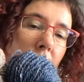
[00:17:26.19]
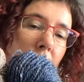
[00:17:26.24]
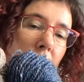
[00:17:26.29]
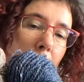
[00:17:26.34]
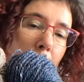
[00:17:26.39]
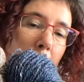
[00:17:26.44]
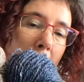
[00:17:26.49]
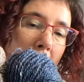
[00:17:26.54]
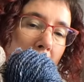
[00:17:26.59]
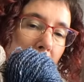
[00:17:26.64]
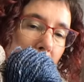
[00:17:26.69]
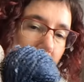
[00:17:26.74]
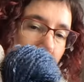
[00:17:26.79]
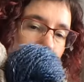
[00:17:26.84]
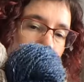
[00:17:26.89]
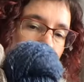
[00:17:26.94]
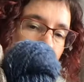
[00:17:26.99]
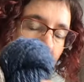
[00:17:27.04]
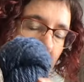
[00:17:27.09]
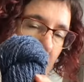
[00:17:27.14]
the
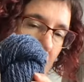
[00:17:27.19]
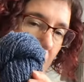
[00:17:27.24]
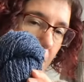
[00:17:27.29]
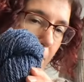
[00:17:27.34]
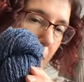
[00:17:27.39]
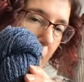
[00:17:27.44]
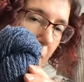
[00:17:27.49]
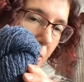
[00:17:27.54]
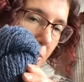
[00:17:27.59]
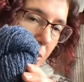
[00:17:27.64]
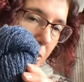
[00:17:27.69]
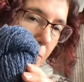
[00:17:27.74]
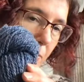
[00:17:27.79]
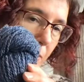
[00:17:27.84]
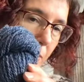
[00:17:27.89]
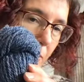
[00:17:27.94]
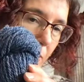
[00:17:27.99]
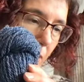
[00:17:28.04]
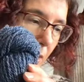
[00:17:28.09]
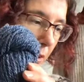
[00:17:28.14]
barrow. That's the barrow, the
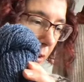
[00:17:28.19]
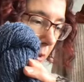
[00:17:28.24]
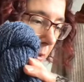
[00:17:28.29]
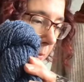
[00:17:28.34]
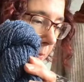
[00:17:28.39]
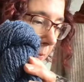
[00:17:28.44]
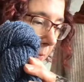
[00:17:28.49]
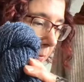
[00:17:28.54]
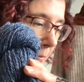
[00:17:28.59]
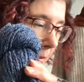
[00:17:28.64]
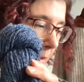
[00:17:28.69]
blue color.